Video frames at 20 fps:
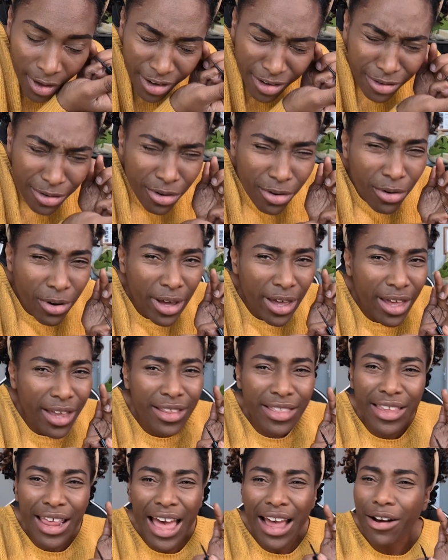Oh,
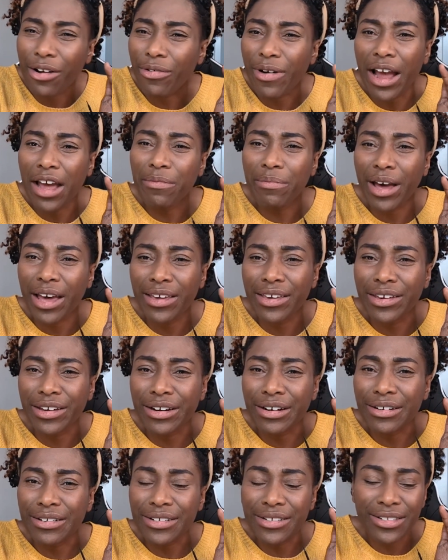and that grind my
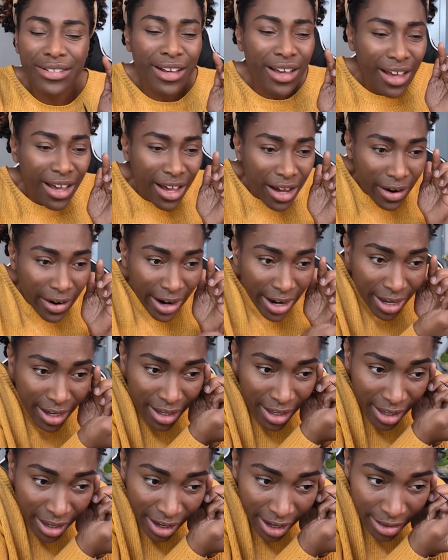gears, right?
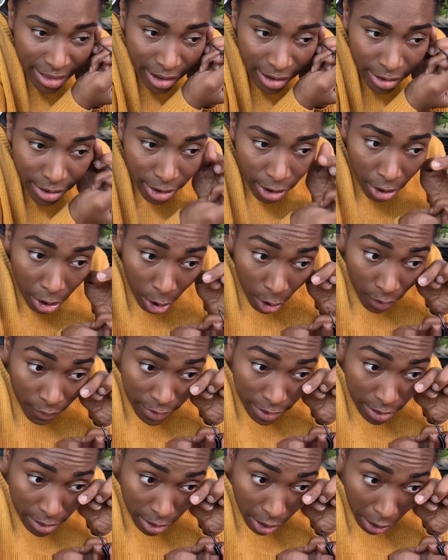He had the nerve
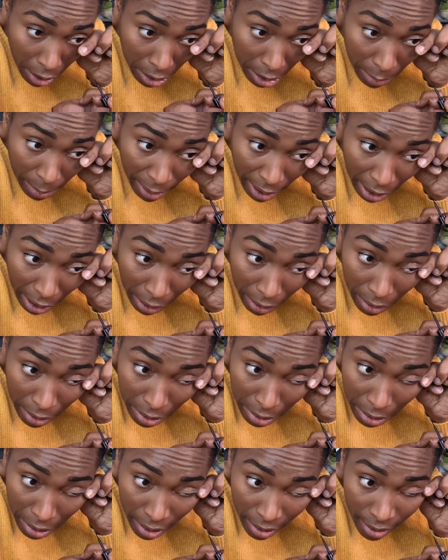to talk about
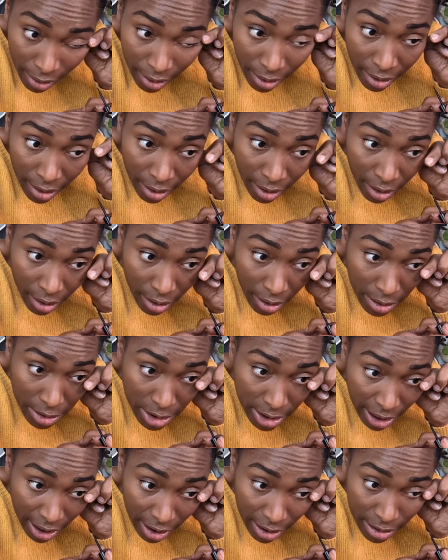
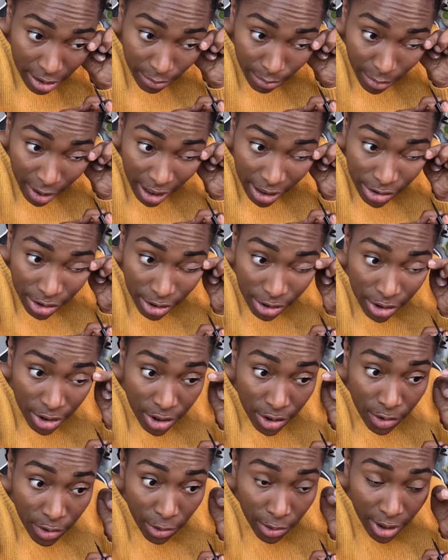Jonathan Majors
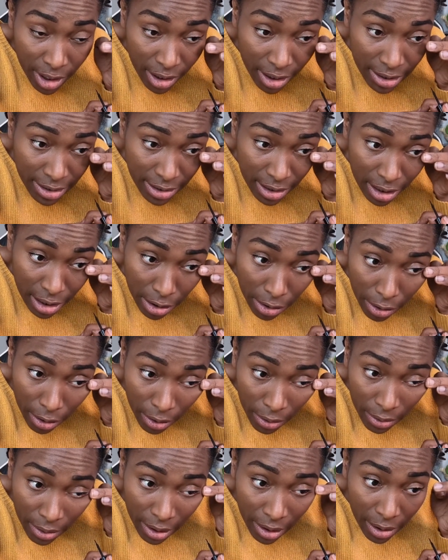stroking his
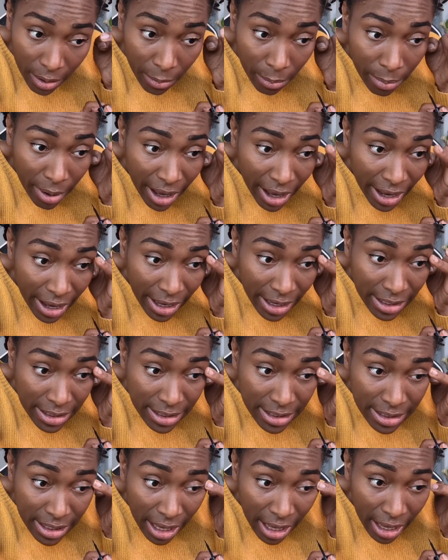ego by
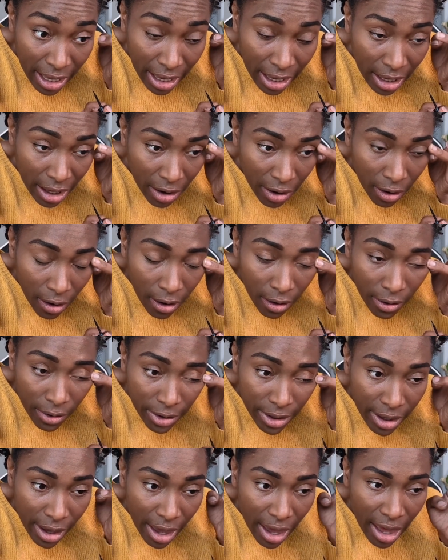saying, oh
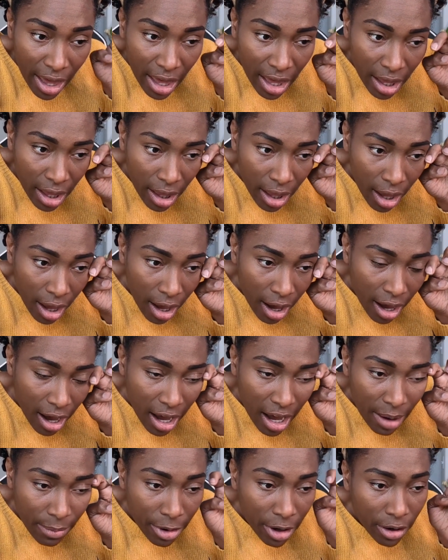yeah,
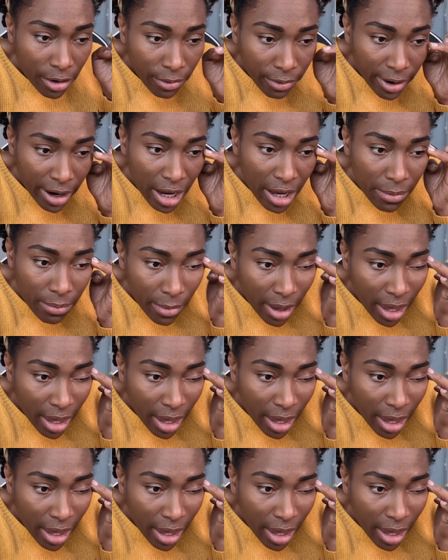I'm a great